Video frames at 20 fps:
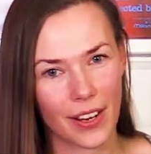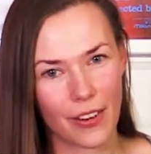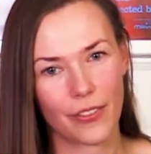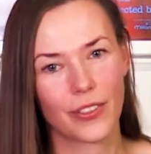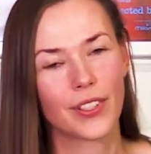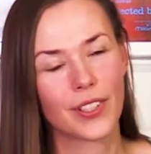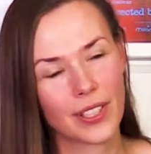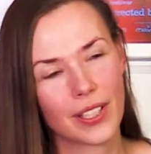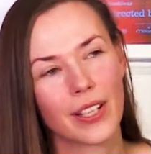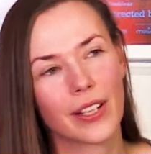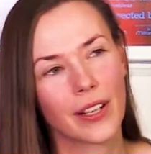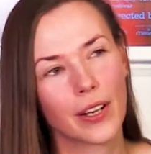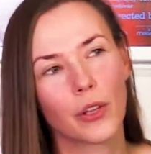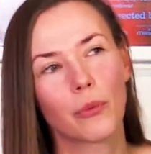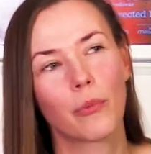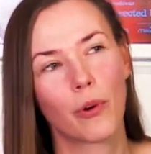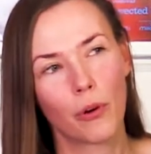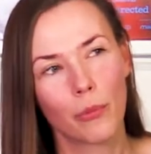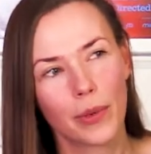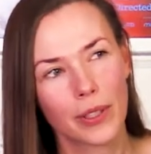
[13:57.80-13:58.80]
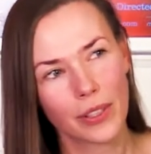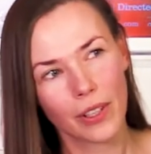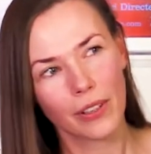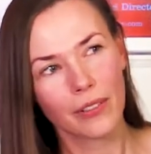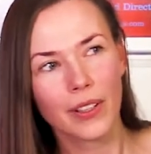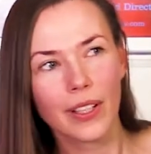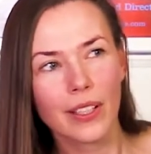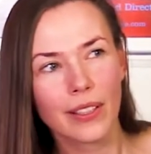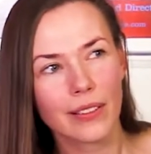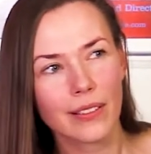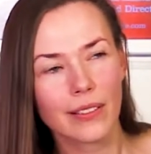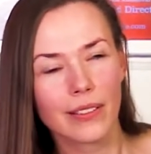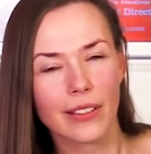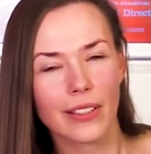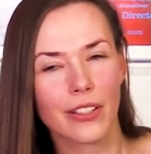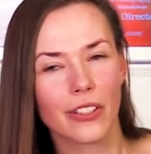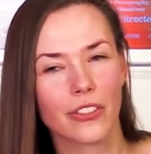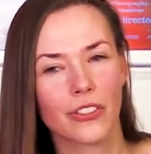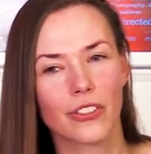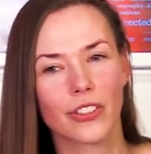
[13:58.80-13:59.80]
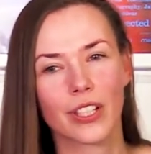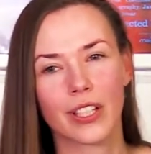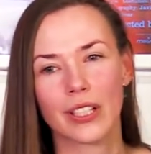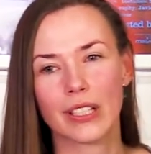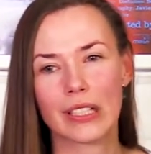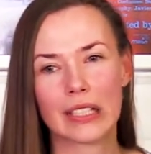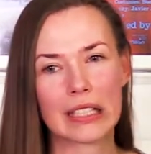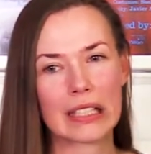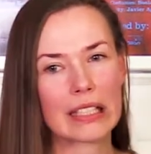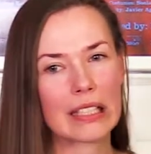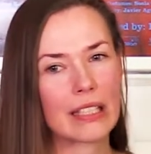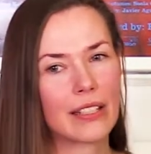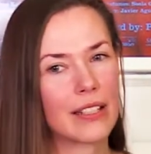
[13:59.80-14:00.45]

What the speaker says: every single moment of it. It's just